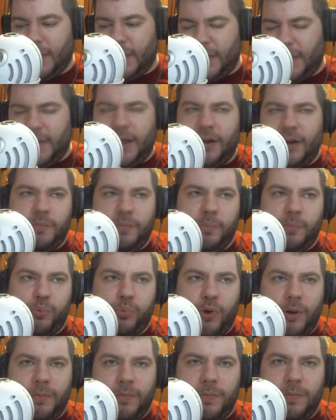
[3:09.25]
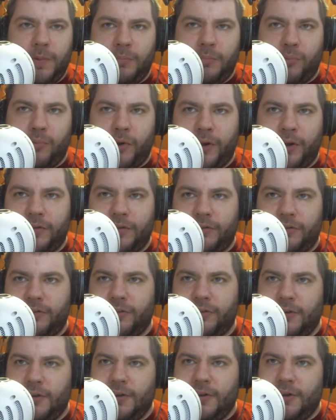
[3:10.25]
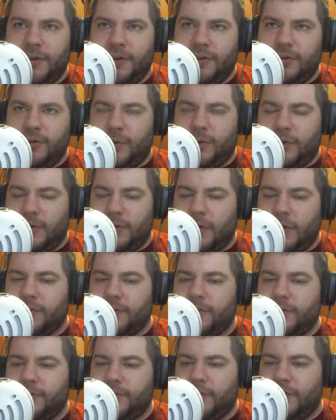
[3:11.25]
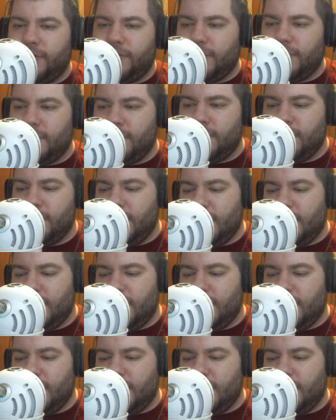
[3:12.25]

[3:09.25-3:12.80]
And that'll probably bring us to a larger discussion